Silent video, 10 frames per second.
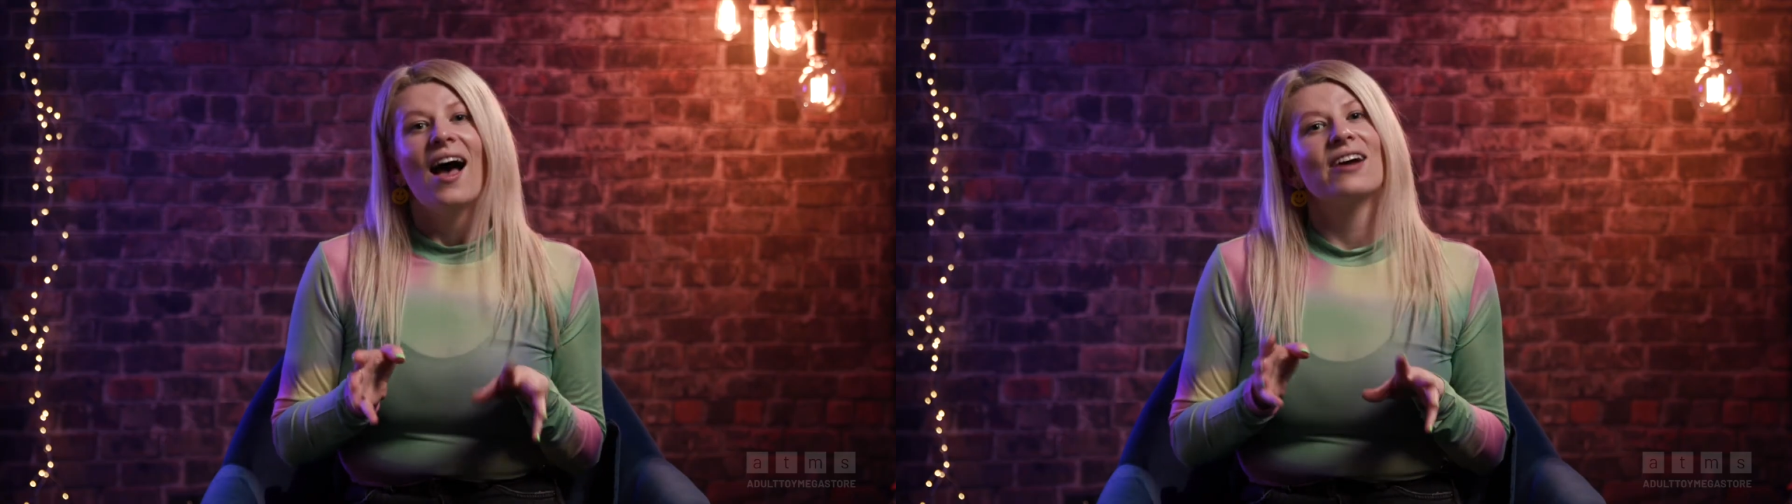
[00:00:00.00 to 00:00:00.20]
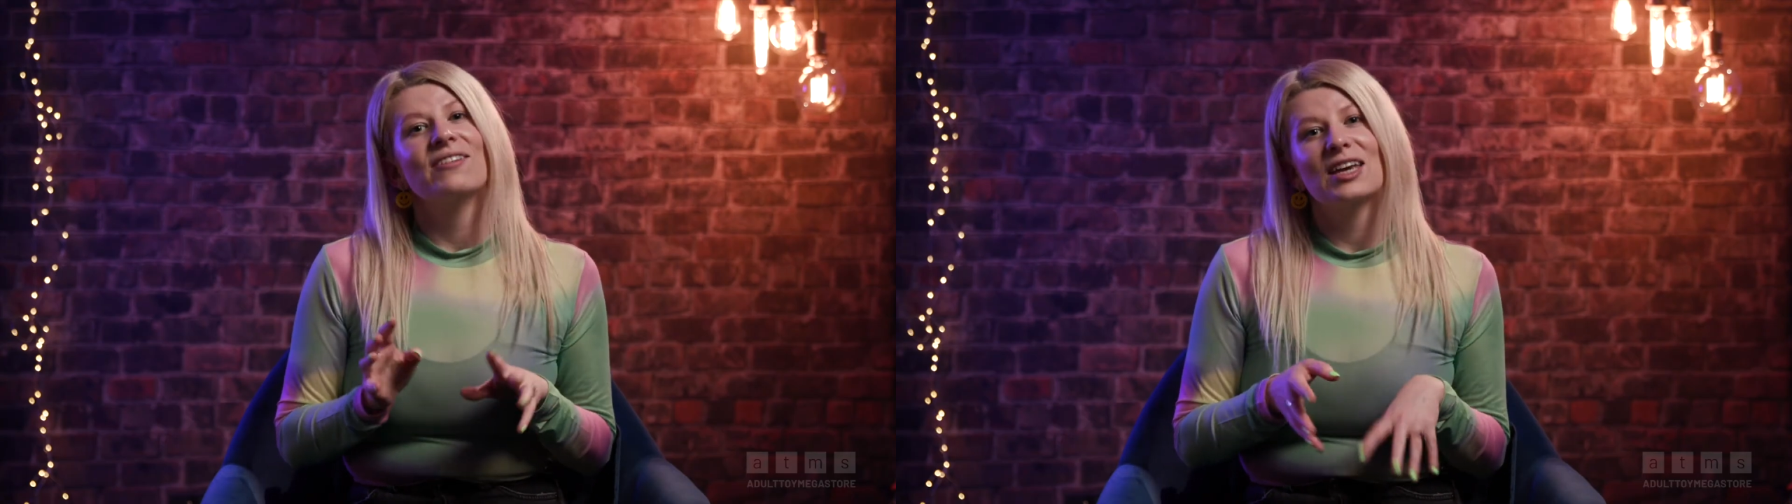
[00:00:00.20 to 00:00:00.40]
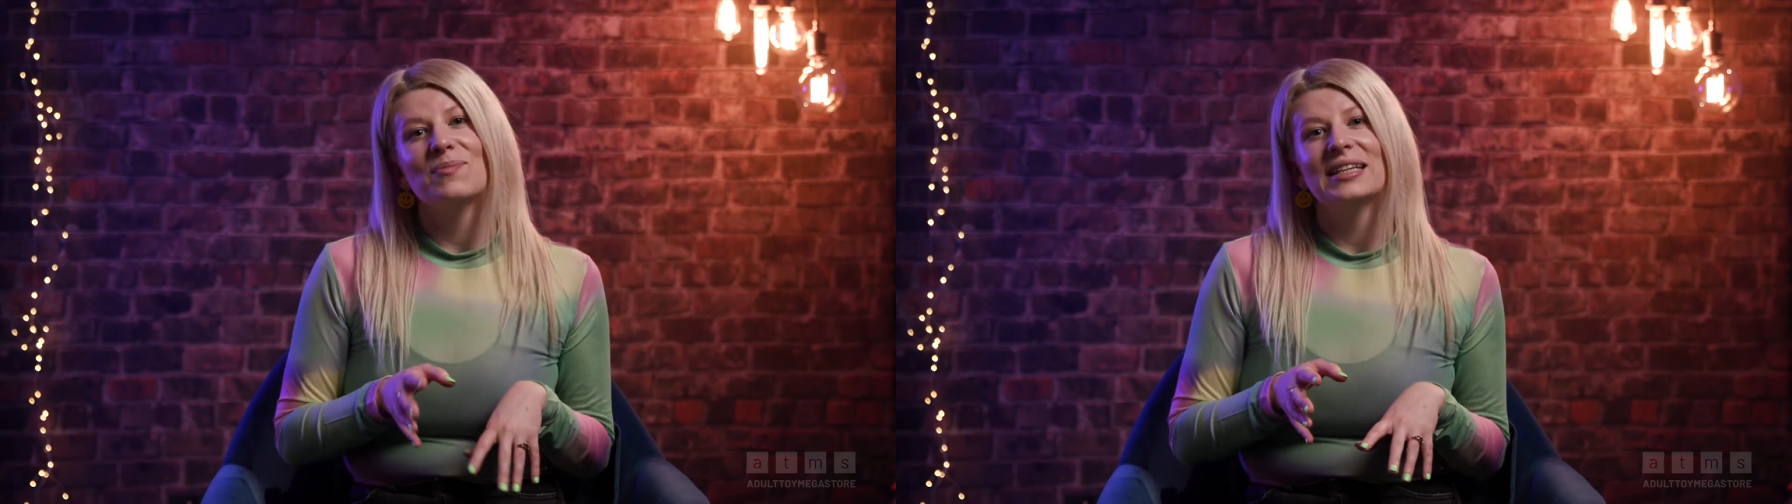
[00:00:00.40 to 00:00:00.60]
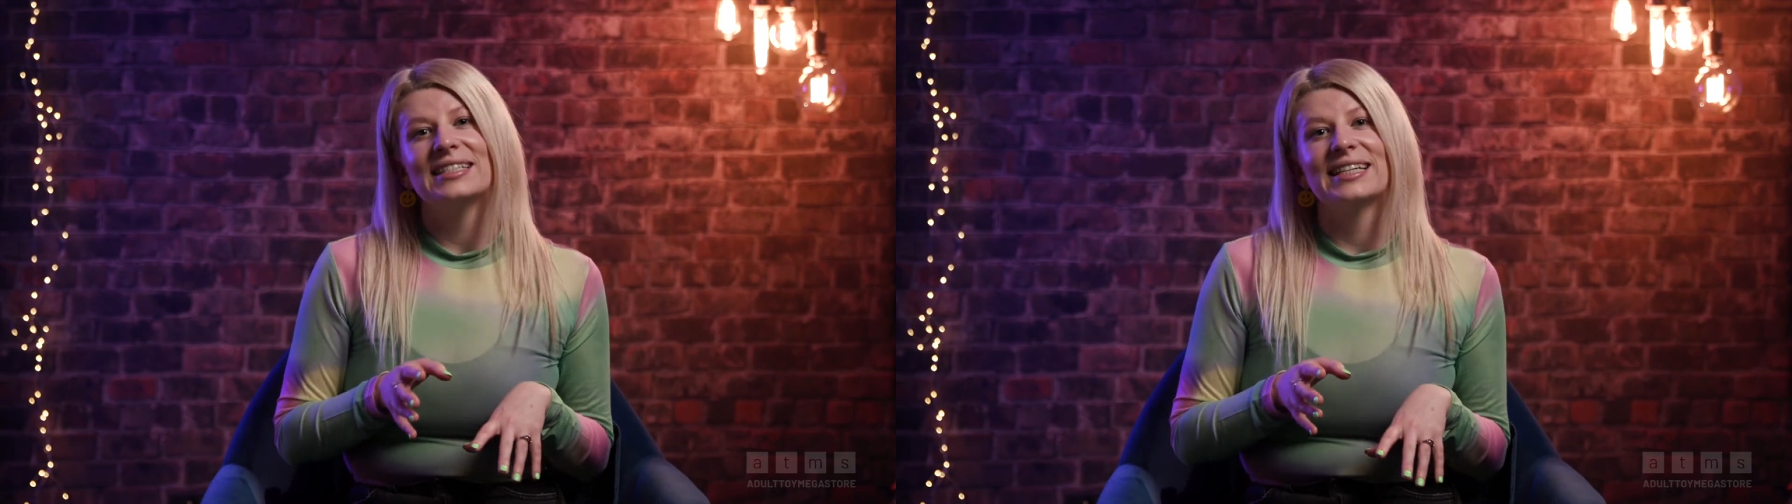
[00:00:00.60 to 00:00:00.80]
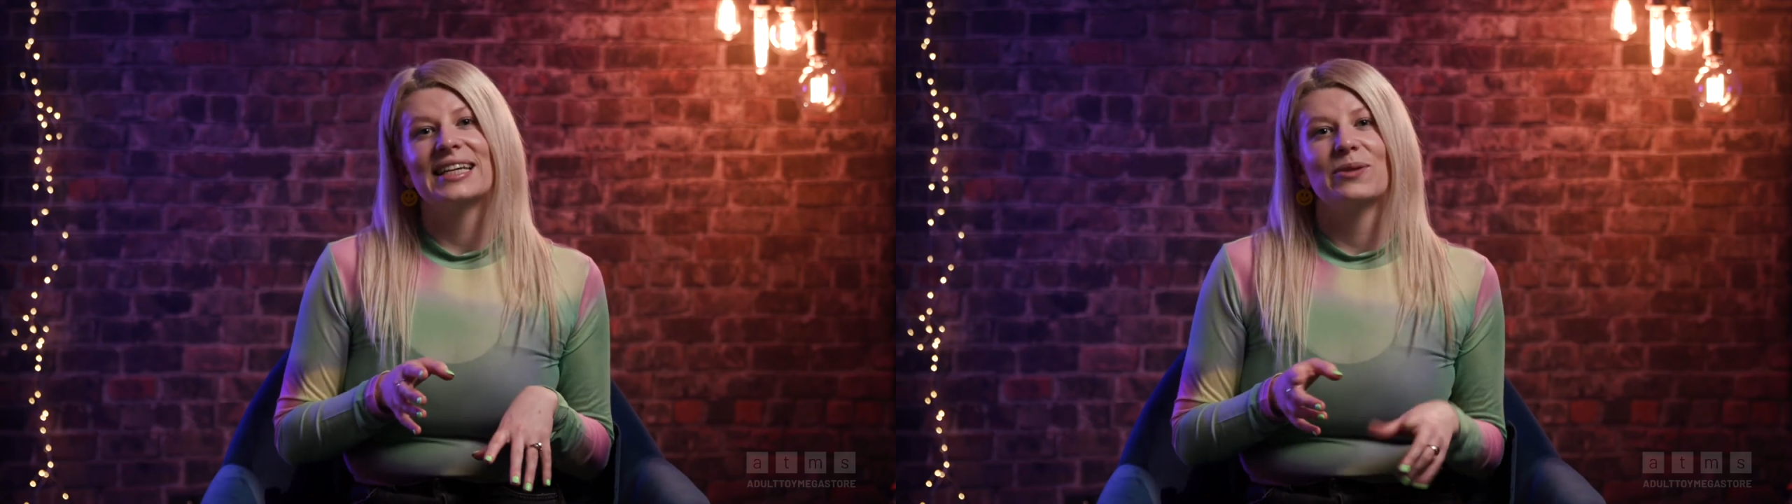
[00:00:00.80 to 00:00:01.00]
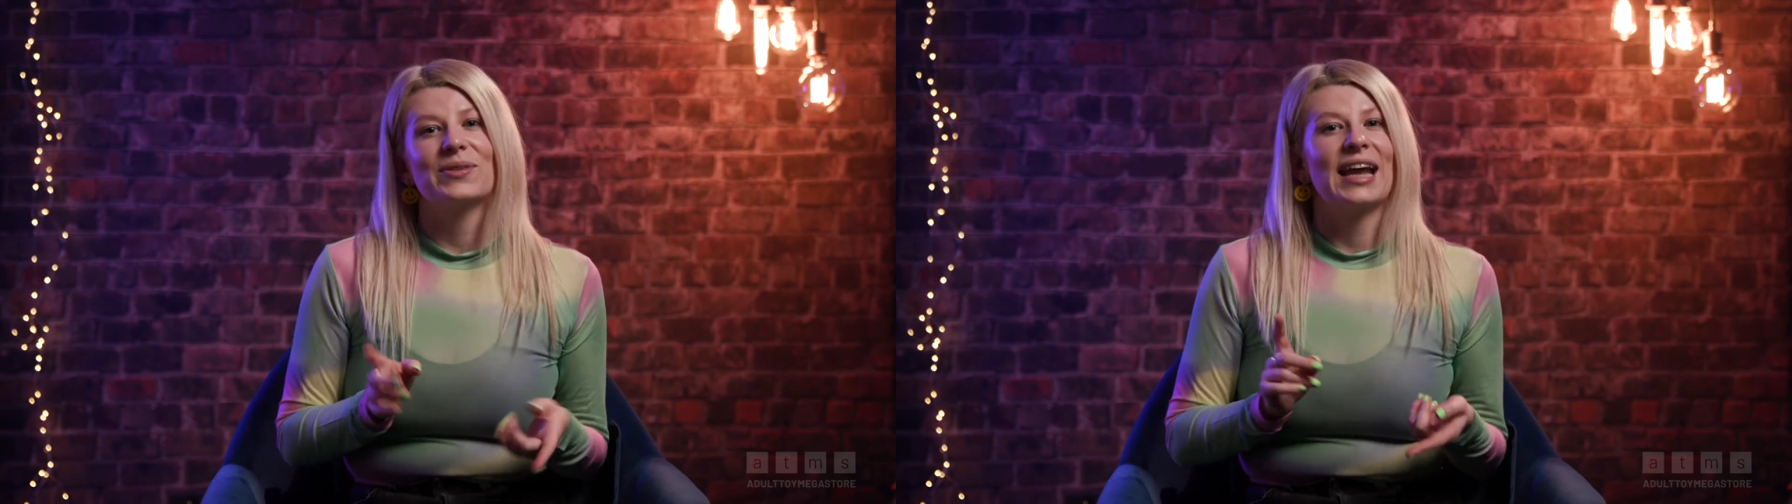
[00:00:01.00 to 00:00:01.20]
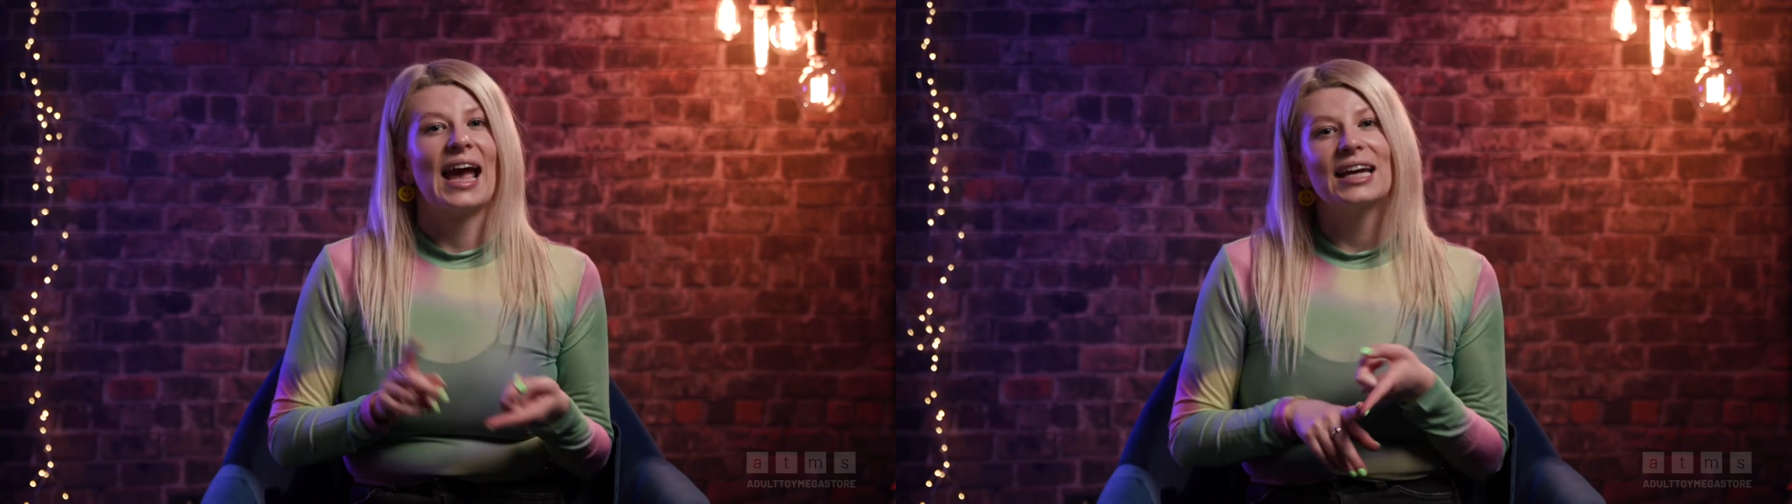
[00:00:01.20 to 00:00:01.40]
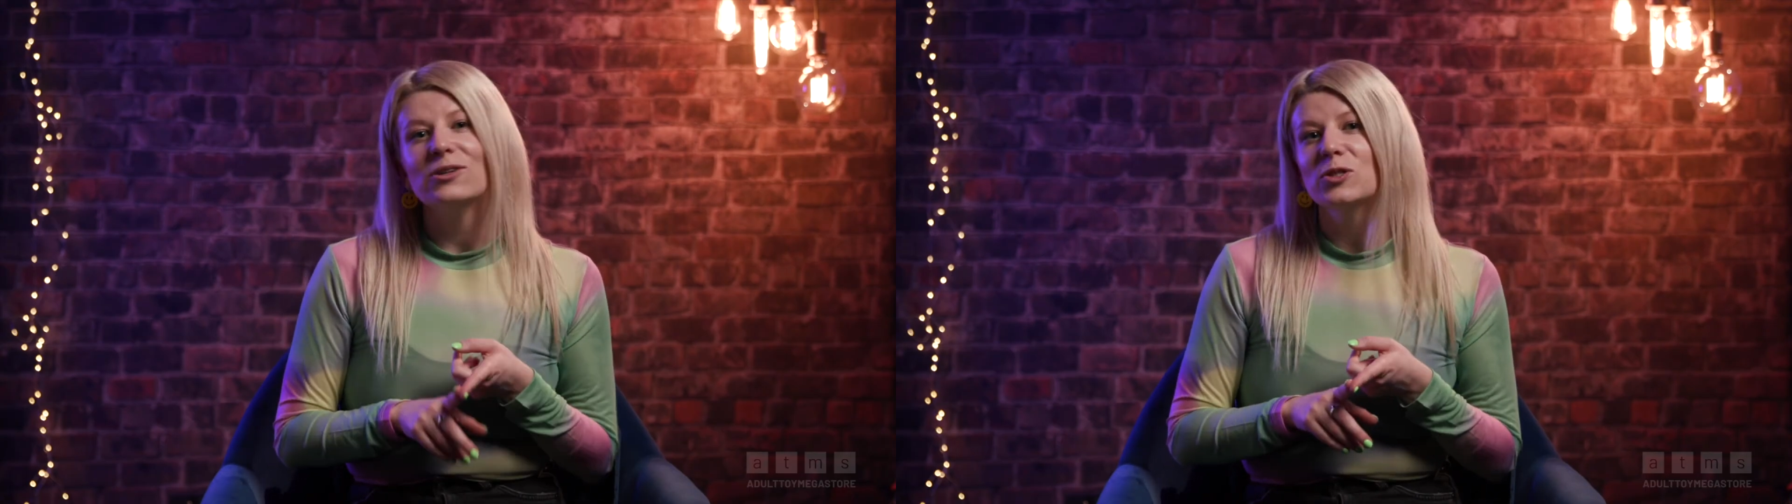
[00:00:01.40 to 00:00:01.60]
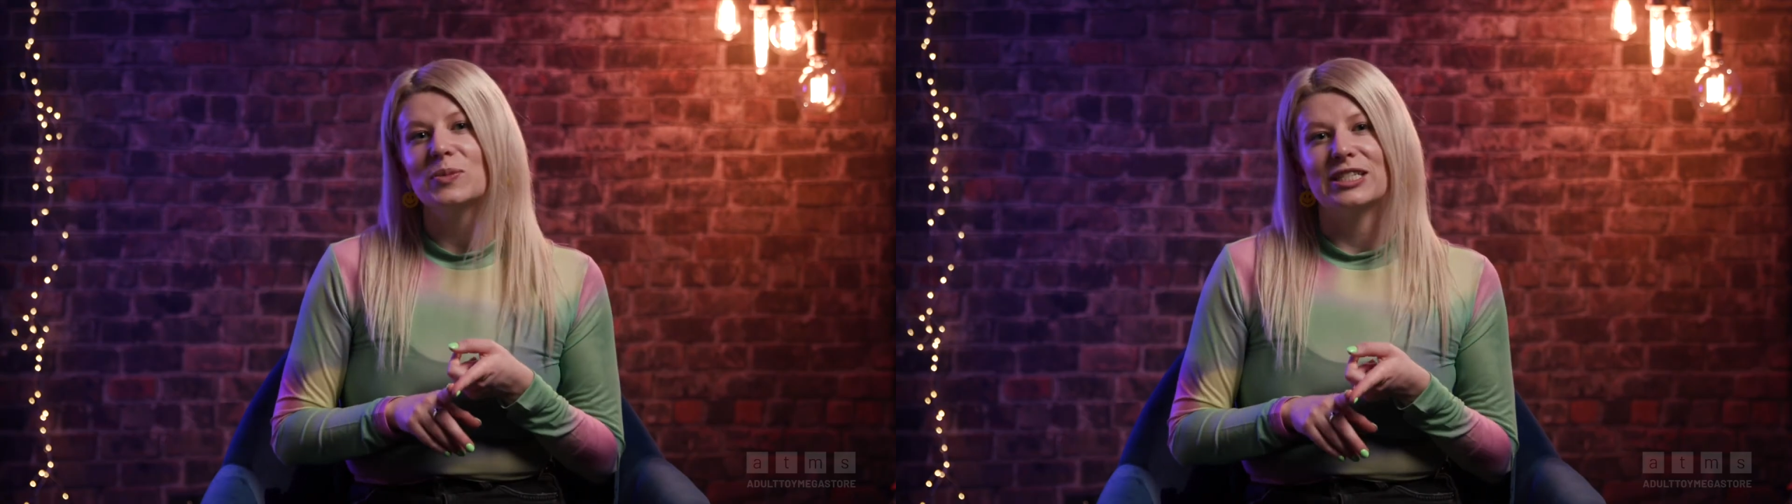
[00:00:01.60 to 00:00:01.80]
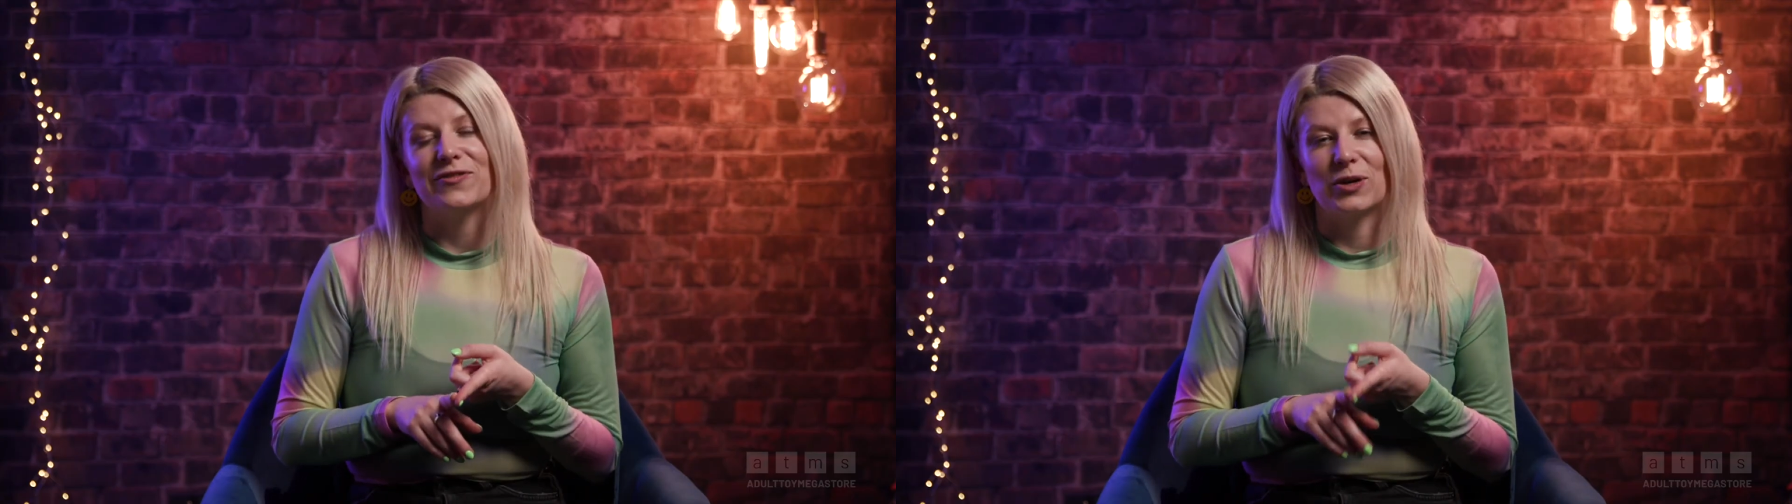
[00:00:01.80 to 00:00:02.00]
I recommend sticking with an
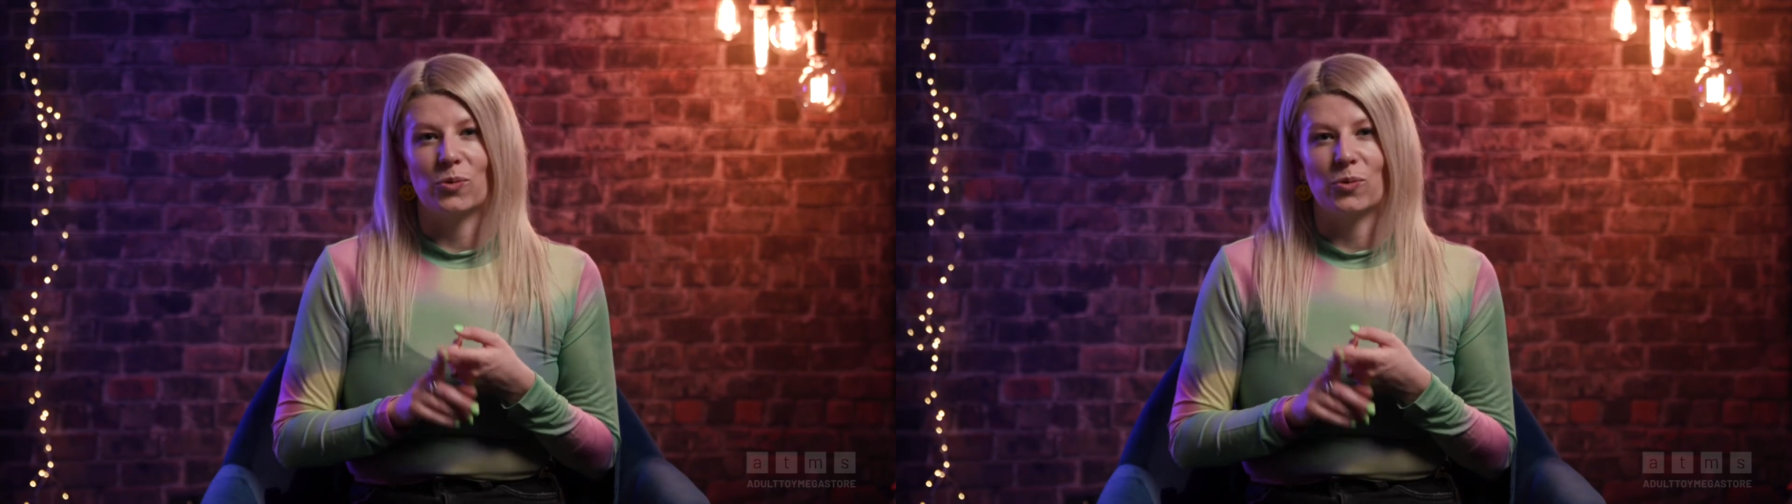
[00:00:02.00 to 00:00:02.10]
anal-specific